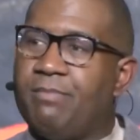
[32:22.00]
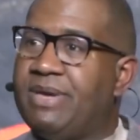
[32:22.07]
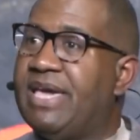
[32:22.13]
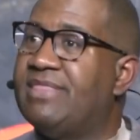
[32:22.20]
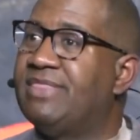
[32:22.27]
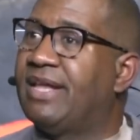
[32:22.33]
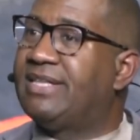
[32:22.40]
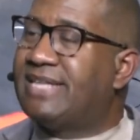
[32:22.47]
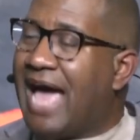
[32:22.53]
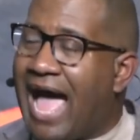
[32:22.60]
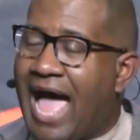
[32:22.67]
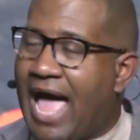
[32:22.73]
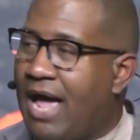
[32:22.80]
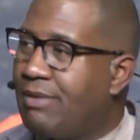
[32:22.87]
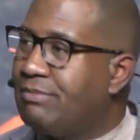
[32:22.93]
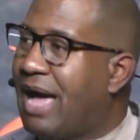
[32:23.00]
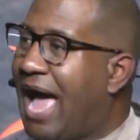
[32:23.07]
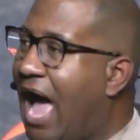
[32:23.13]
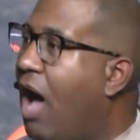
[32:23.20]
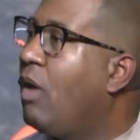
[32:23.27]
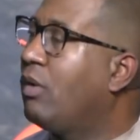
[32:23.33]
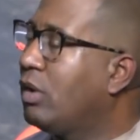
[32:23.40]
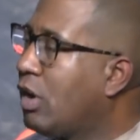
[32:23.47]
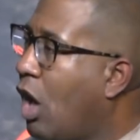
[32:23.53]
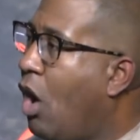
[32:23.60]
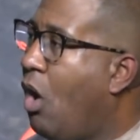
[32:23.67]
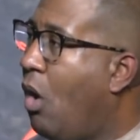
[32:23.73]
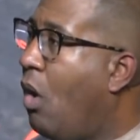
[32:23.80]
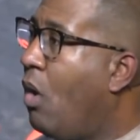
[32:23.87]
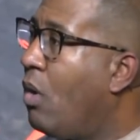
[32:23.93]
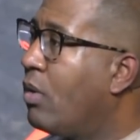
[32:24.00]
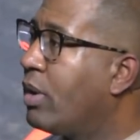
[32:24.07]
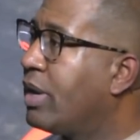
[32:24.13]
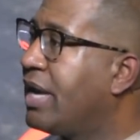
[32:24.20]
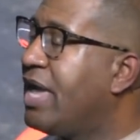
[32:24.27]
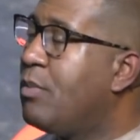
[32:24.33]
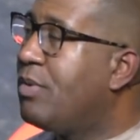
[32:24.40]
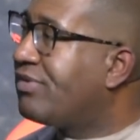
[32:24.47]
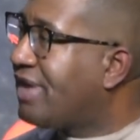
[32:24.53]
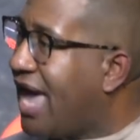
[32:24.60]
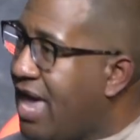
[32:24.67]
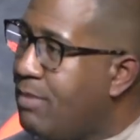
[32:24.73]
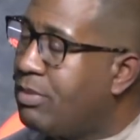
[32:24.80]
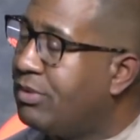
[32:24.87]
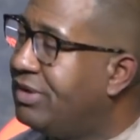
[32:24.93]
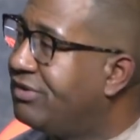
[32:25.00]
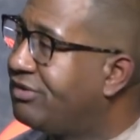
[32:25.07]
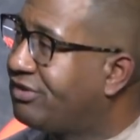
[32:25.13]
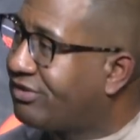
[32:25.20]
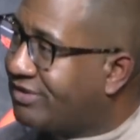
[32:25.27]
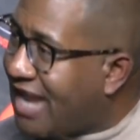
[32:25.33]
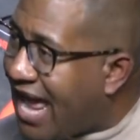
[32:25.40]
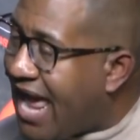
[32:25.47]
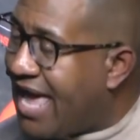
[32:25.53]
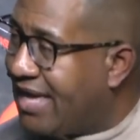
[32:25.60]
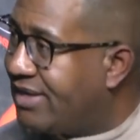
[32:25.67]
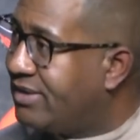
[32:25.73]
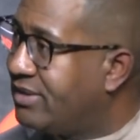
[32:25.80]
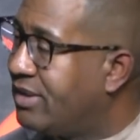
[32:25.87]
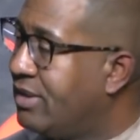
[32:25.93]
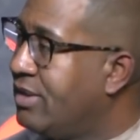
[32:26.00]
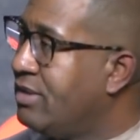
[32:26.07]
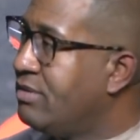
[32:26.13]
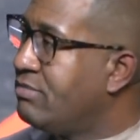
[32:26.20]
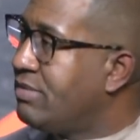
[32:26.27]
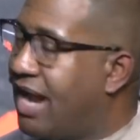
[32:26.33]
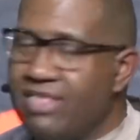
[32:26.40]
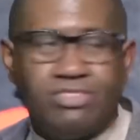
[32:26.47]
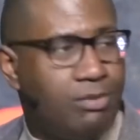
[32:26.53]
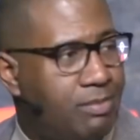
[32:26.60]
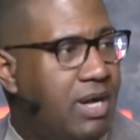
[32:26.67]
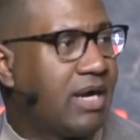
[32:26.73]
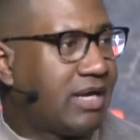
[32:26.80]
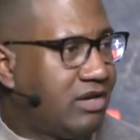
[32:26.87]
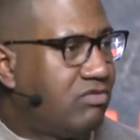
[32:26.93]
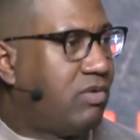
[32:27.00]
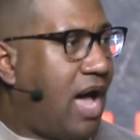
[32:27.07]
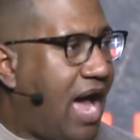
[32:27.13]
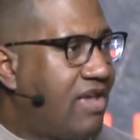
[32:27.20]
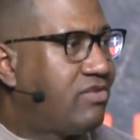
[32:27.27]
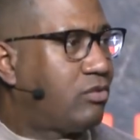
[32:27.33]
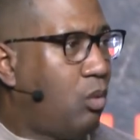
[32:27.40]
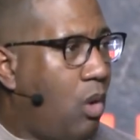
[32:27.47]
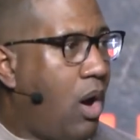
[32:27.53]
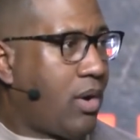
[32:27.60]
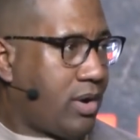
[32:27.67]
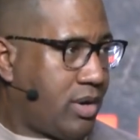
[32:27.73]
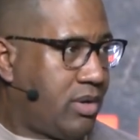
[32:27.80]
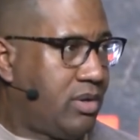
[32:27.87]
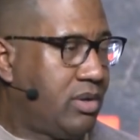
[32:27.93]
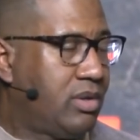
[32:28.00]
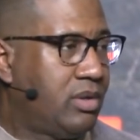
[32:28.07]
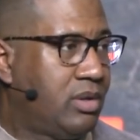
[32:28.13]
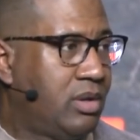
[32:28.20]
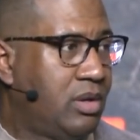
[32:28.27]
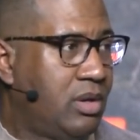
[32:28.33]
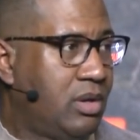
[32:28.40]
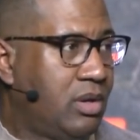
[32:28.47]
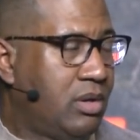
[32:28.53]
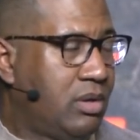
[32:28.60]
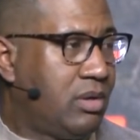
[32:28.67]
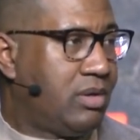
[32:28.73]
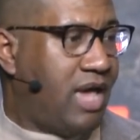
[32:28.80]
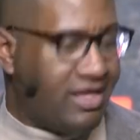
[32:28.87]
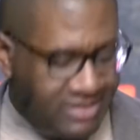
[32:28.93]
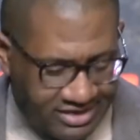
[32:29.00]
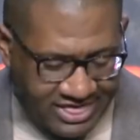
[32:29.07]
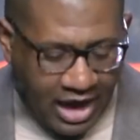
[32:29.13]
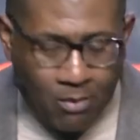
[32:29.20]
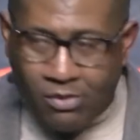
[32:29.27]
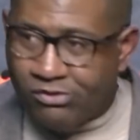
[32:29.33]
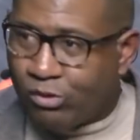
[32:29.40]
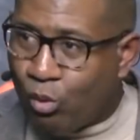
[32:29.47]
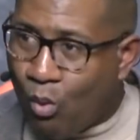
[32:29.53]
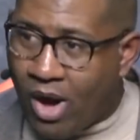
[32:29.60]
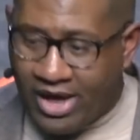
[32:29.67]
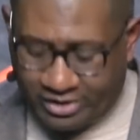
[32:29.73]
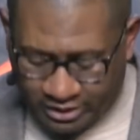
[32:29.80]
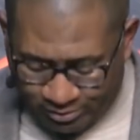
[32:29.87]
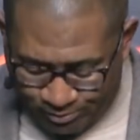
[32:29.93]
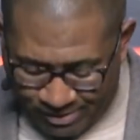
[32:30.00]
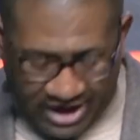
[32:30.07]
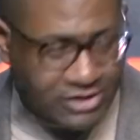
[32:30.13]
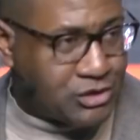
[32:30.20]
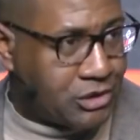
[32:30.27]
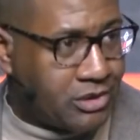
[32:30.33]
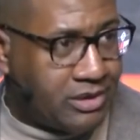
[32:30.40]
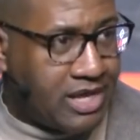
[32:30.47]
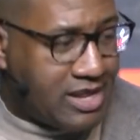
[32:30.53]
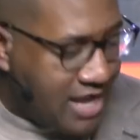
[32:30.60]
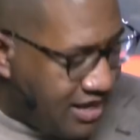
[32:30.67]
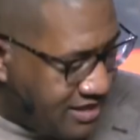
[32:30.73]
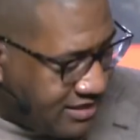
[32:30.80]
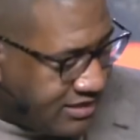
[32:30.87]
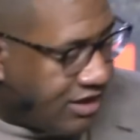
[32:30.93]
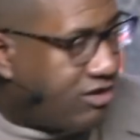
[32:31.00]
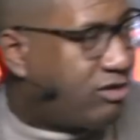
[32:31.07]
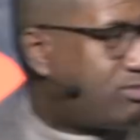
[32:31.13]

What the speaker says: they began to time how long he was able to stand in the bucket of ice water. That was one measure, and then they did the